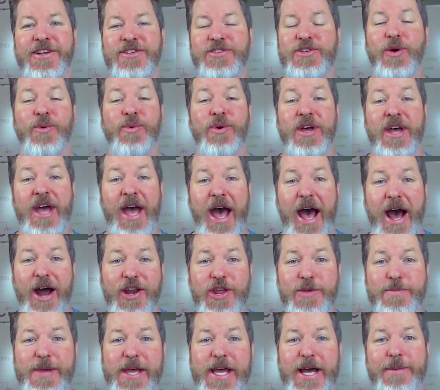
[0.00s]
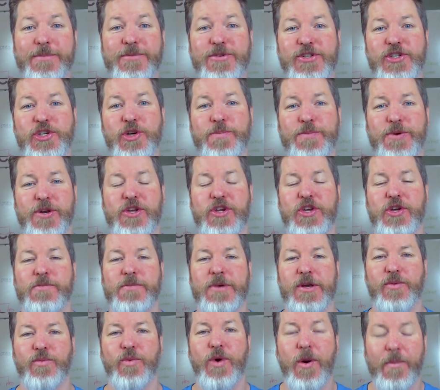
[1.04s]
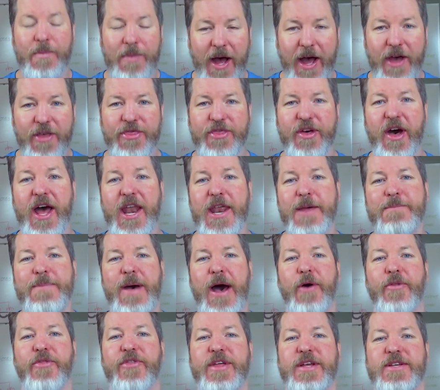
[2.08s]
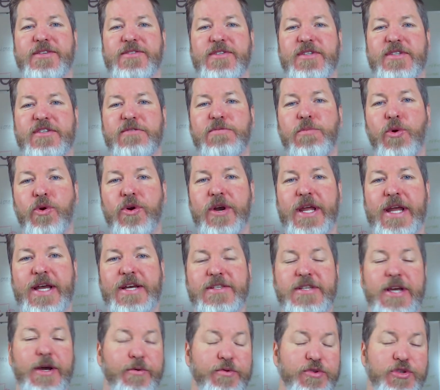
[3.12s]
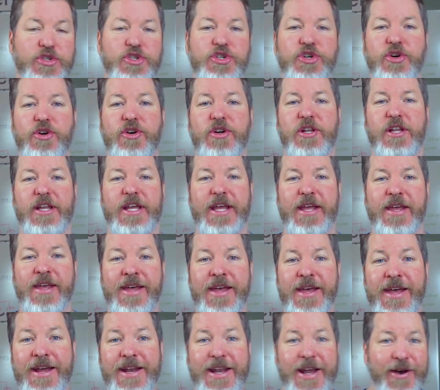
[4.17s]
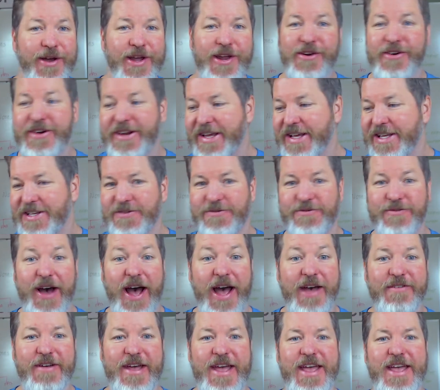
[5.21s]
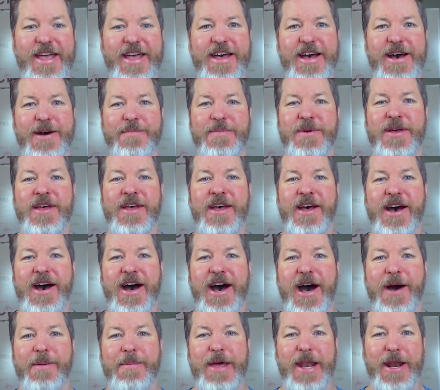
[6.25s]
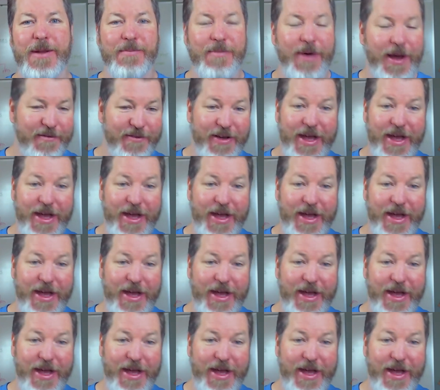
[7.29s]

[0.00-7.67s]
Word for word: So, how do you become superhuman? Well, I thought about this this morning as I was journaling. Now, here it is, 5 a.m., um, and I'm, my